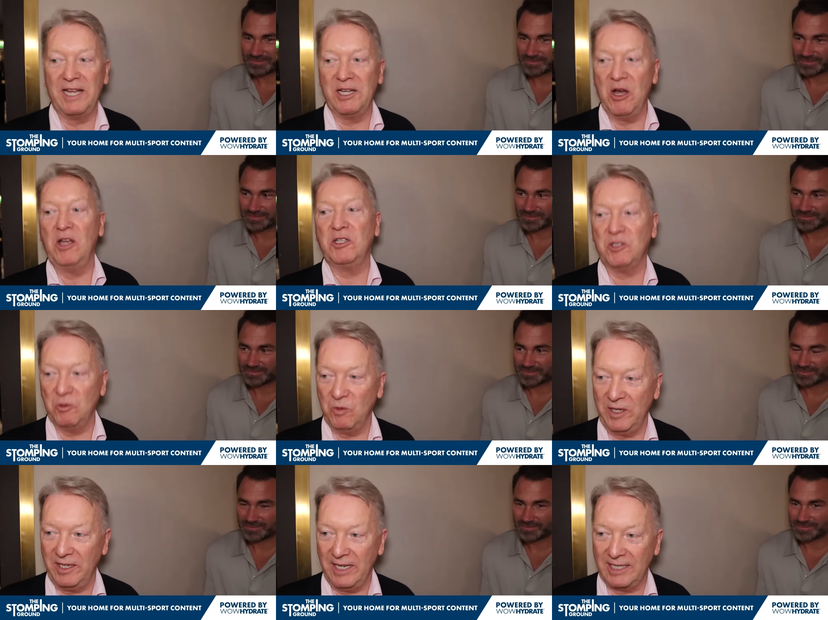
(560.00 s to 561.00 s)
Speaker 1: guys to
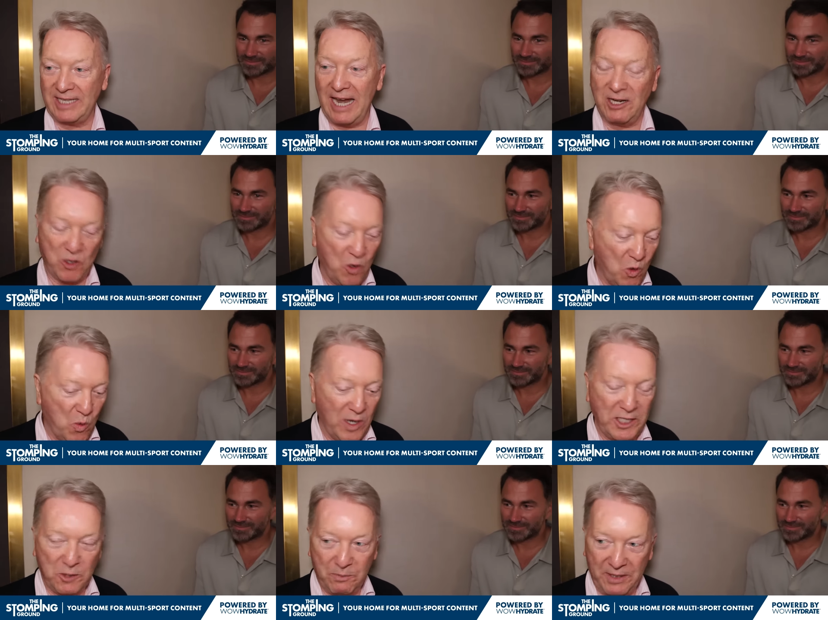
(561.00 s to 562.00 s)
win. That's how it's
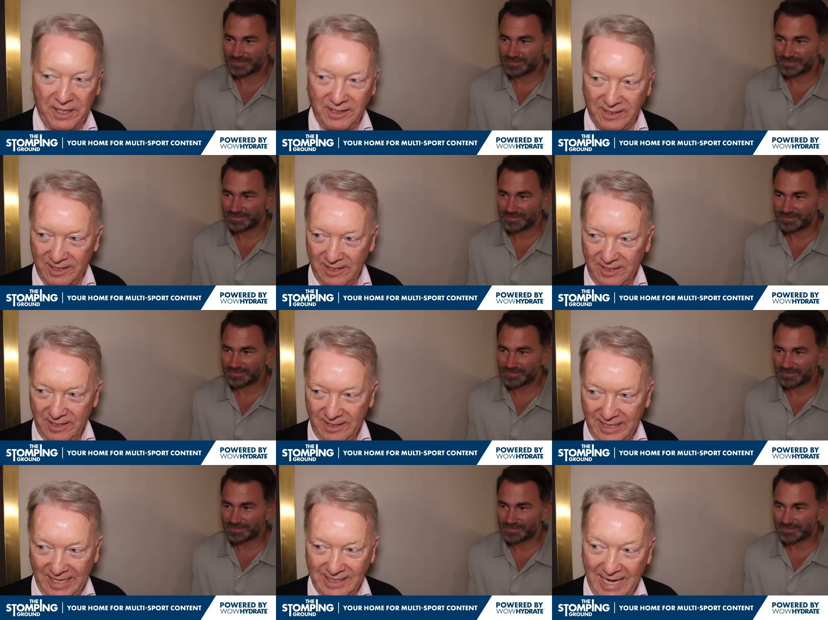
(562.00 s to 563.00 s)
always been.
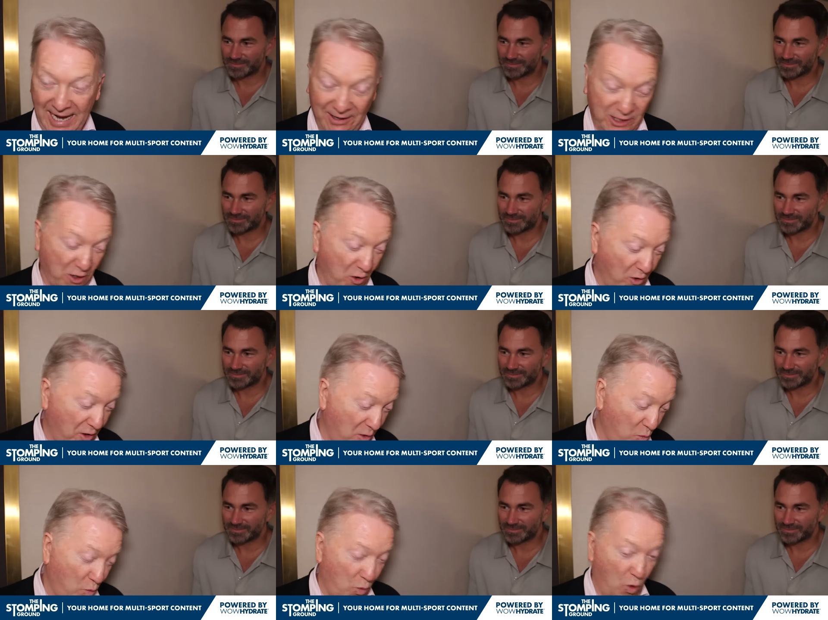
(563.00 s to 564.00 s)
That's how it's
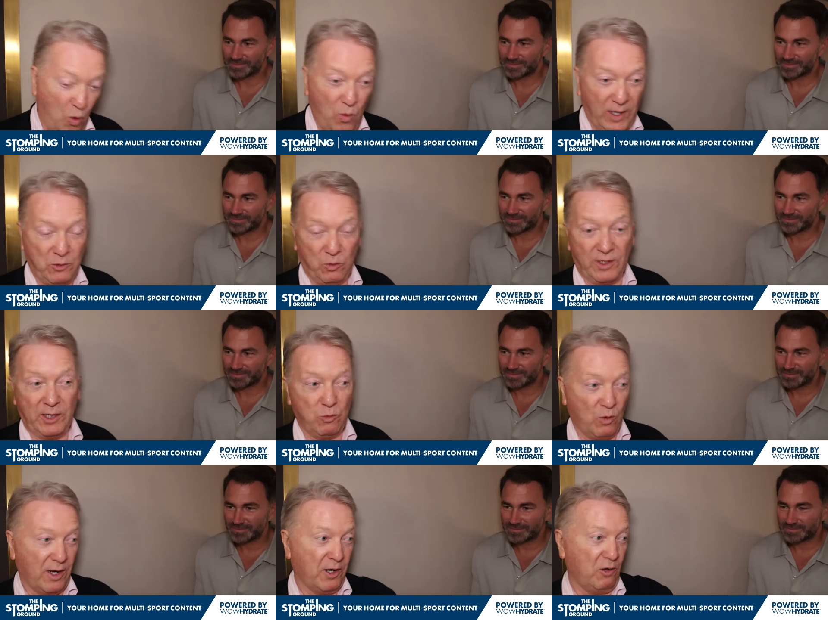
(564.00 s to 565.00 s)
always wanted
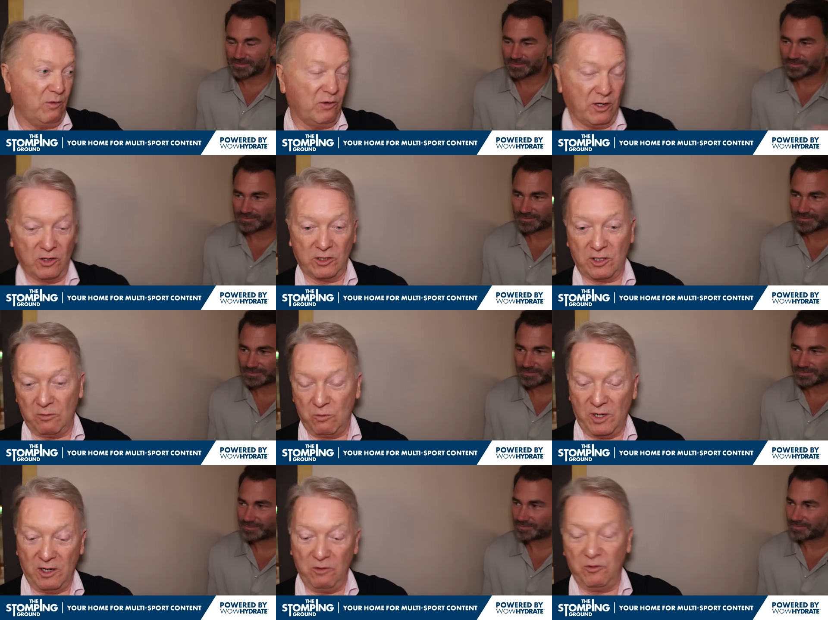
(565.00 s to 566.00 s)
one
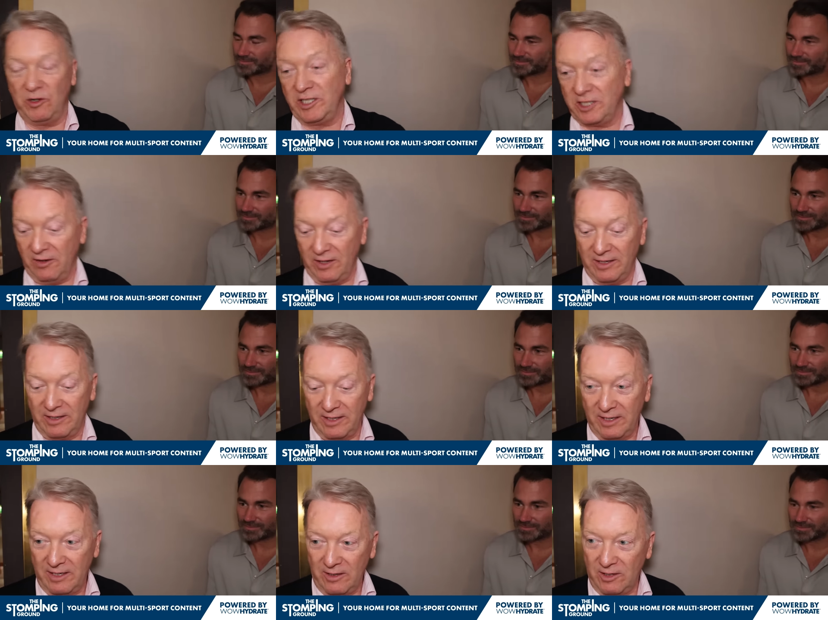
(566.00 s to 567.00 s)
over each other
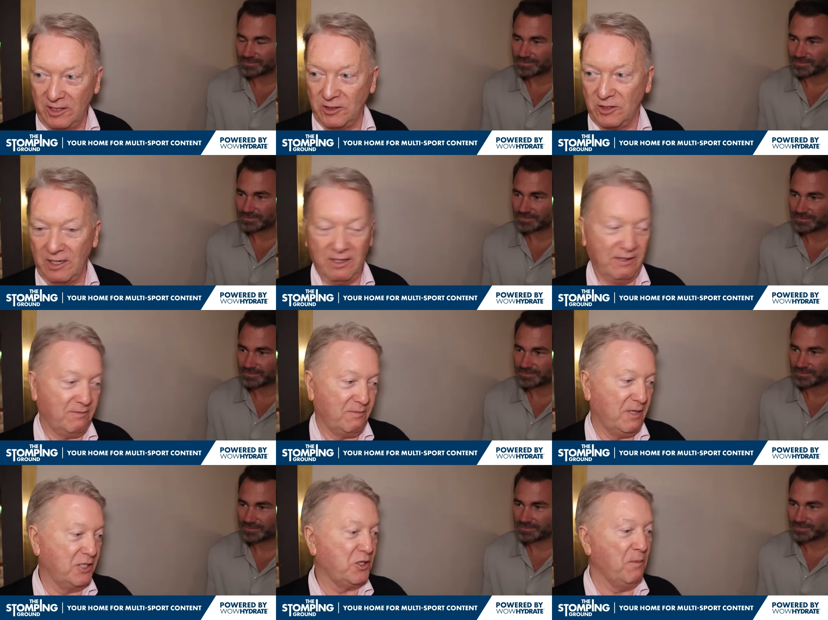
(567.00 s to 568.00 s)

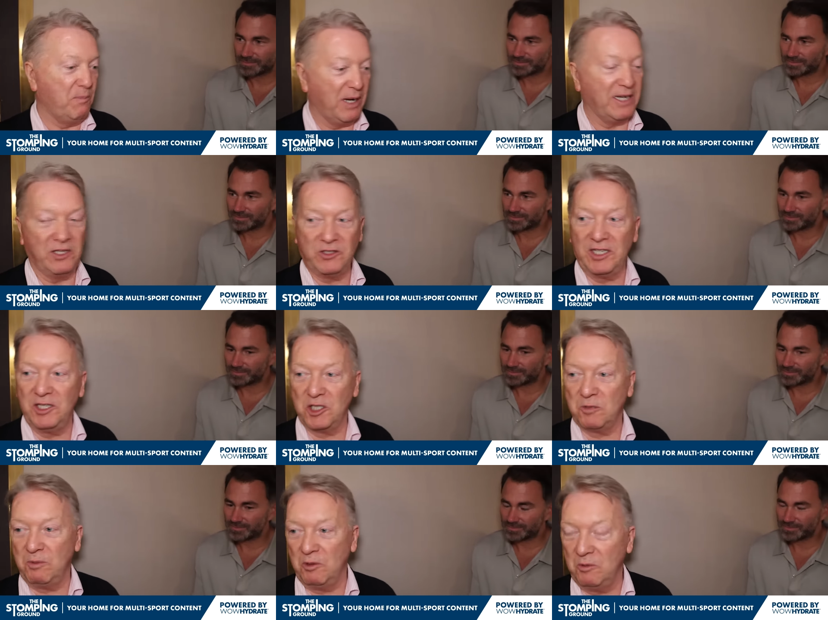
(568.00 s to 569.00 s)
as competitors in the
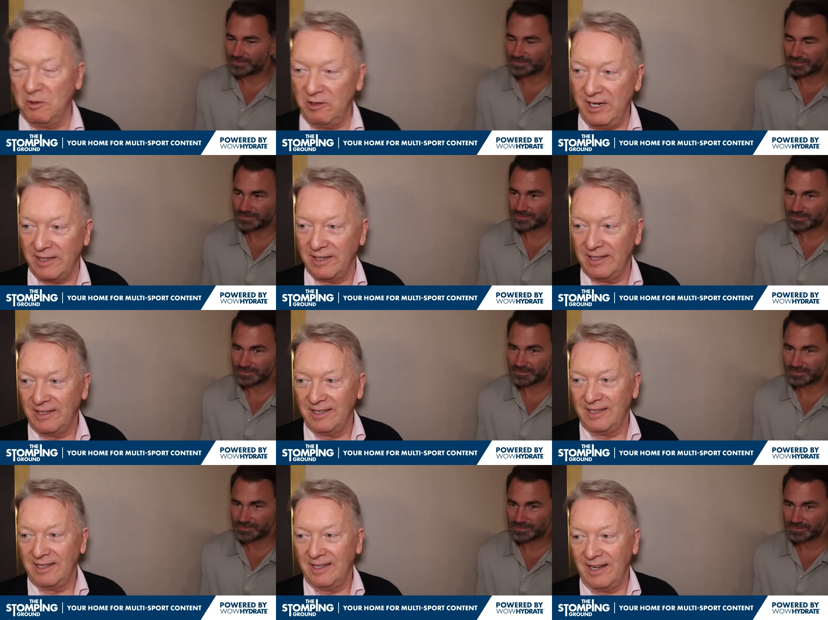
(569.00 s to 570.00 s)
sport we're in.
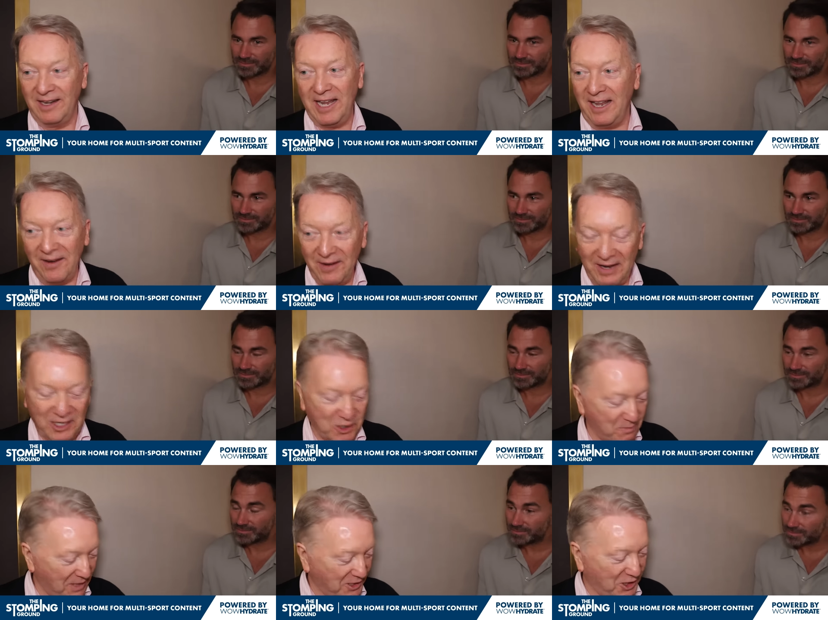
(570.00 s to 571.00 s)
And
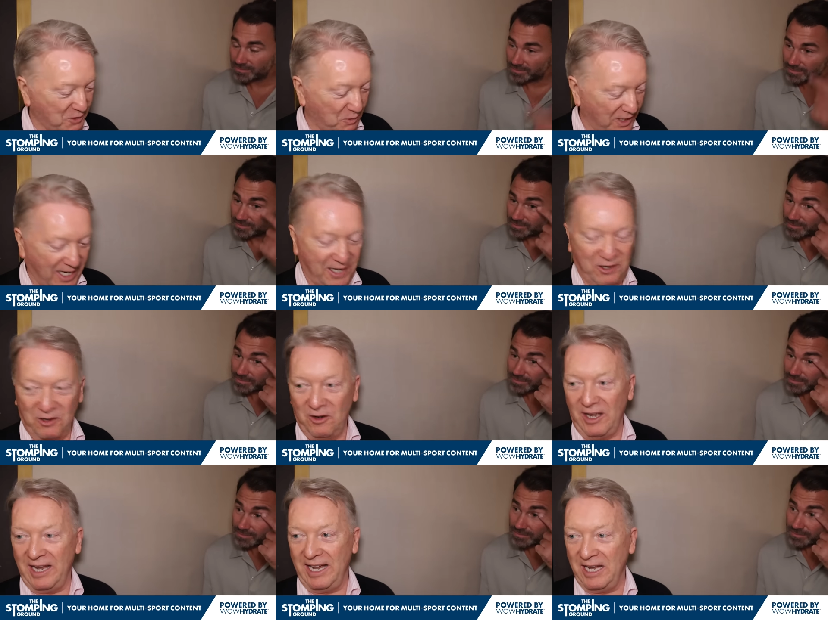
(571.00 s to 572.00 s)
as much as we're getting on
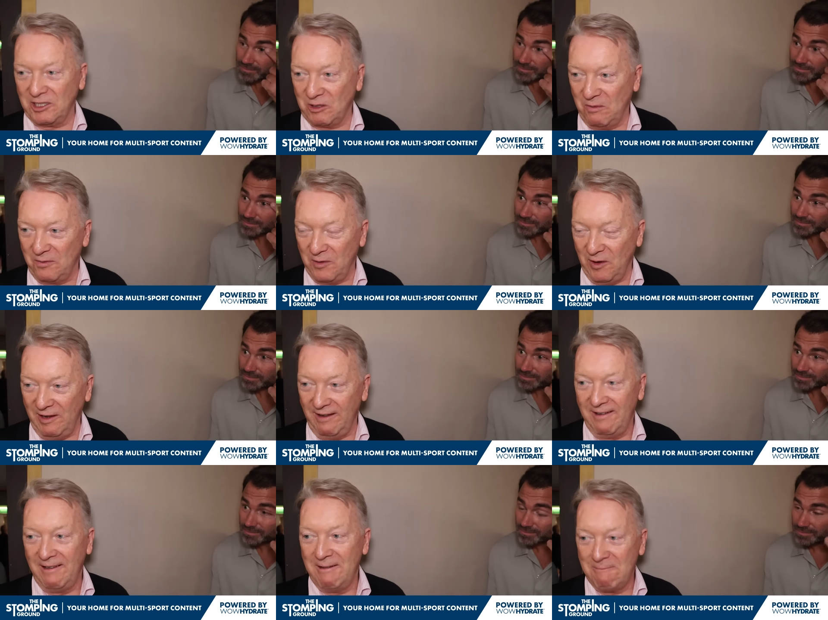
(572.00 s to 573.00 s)
like a house on fire,
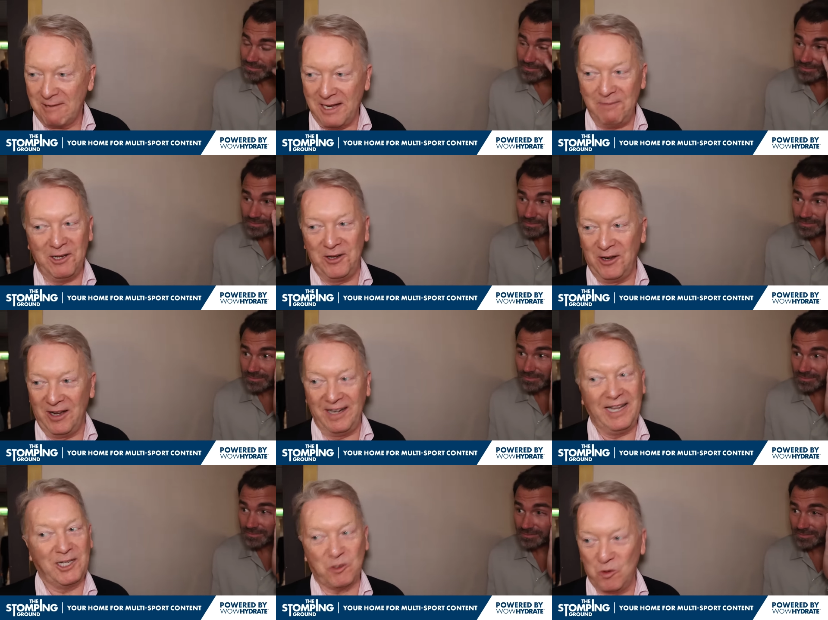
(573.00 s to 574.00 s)
come the night,
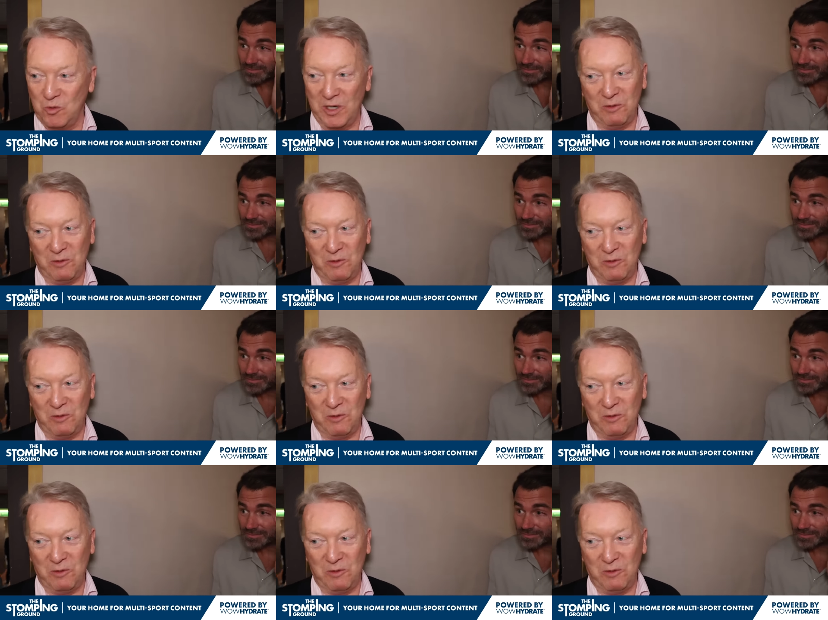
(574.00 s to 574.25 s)
that's all we